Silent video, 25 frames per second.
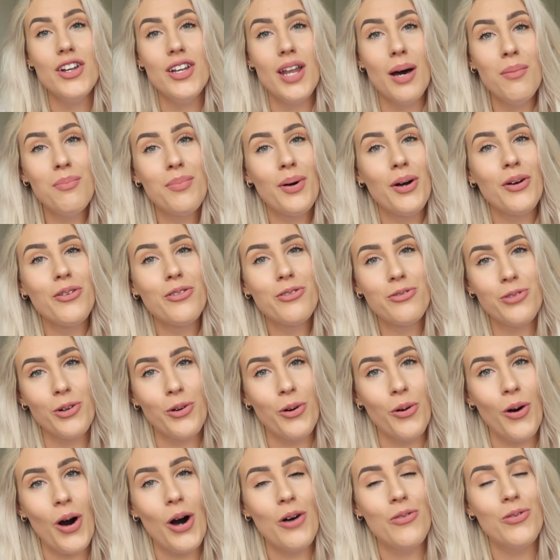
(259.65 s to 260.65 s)
Number
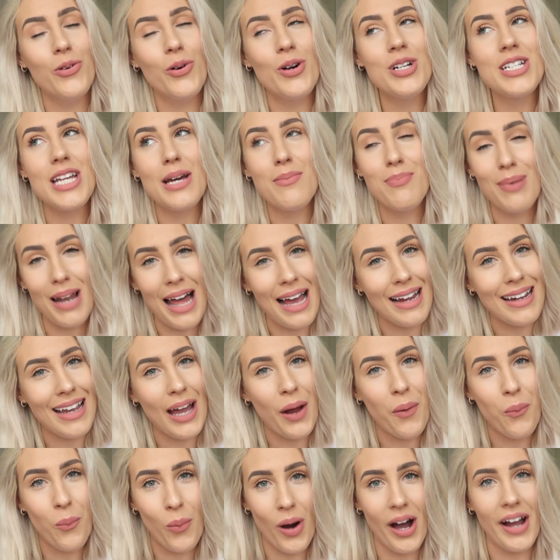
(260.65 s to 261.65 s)
4, avoid a black
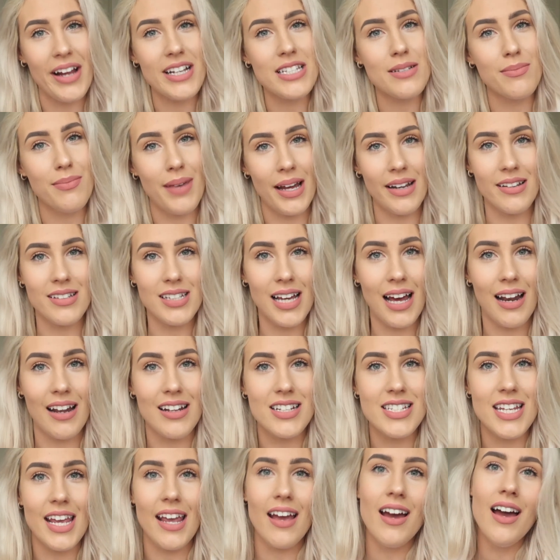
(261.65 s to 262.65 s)
and white
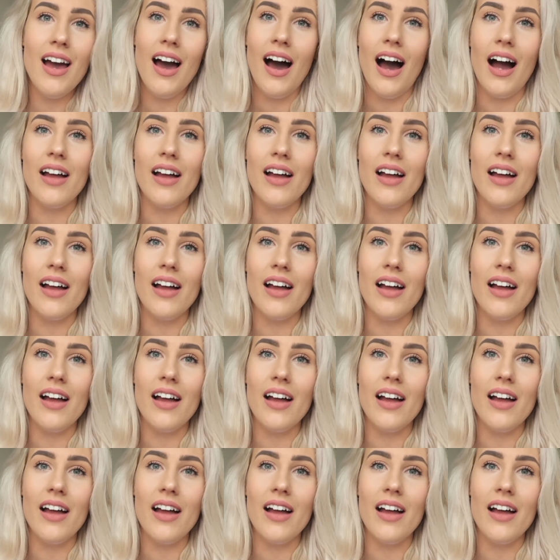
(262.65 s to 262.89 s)
mentality.